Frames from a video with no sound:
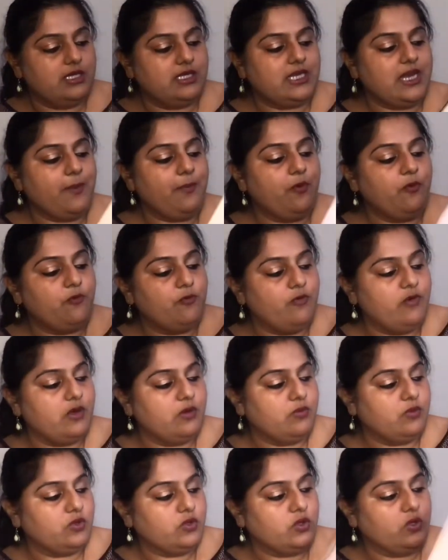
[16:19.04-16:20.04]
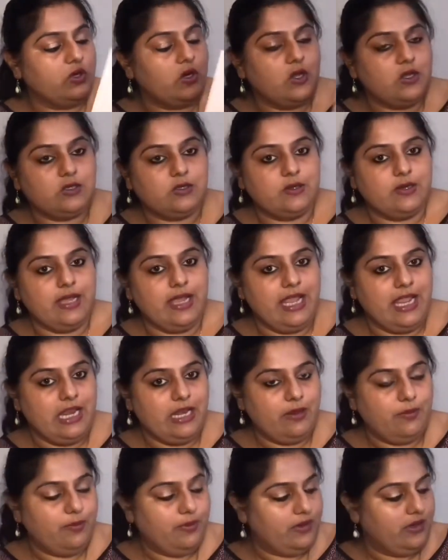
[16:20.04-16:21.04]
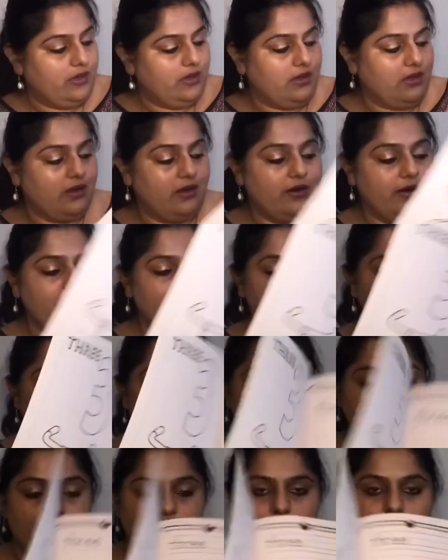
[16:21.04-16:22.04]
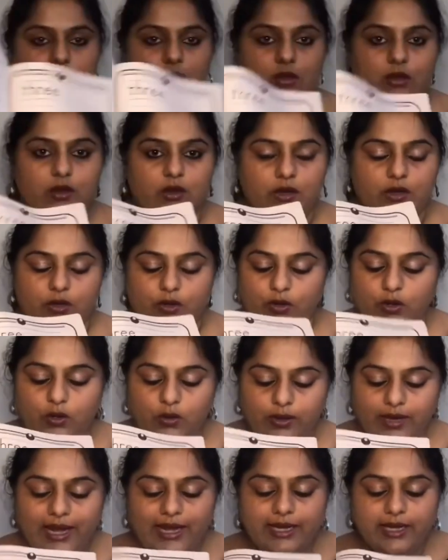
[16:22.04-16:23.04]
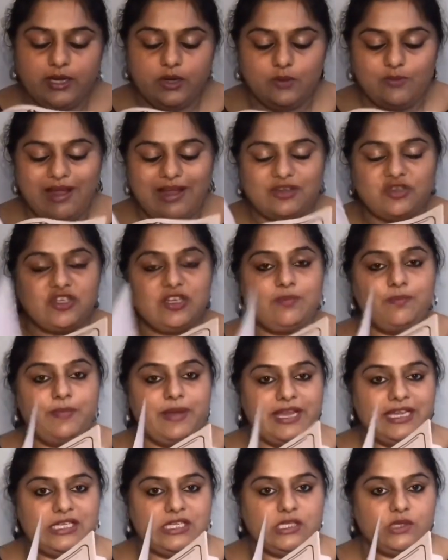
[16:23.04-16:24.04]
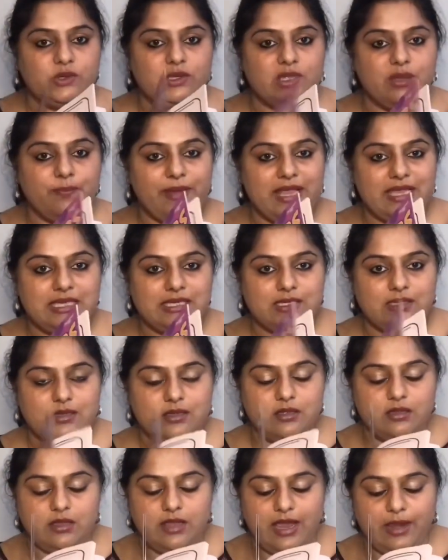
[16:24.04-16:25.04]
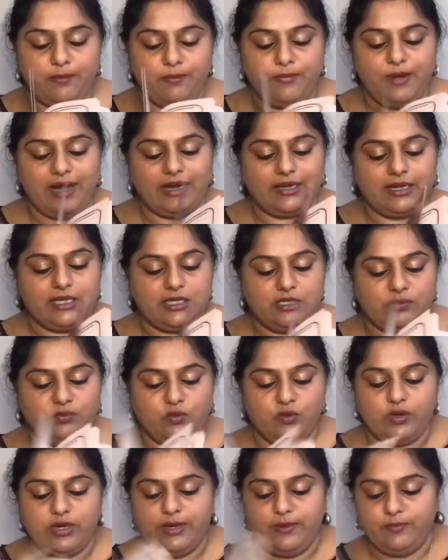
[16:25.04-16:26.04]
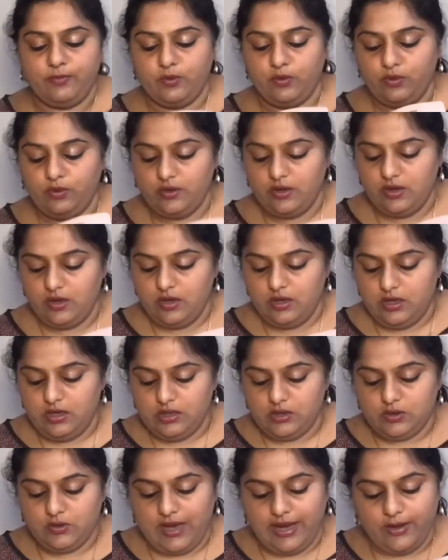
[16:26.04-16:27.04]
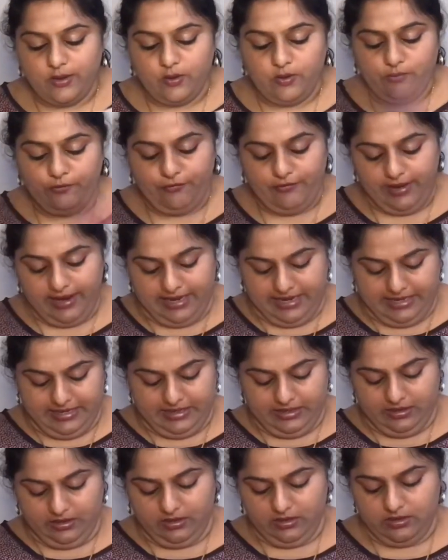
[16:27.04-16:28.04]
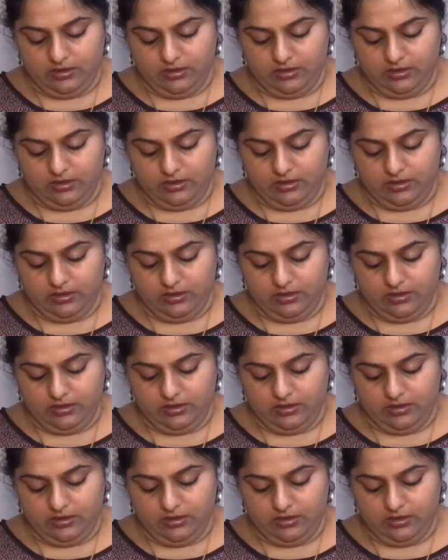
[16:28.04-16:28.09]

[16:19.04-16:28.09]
type of workbooks will also help her now to get into actual pages with the pencil and practice more and more. So I could find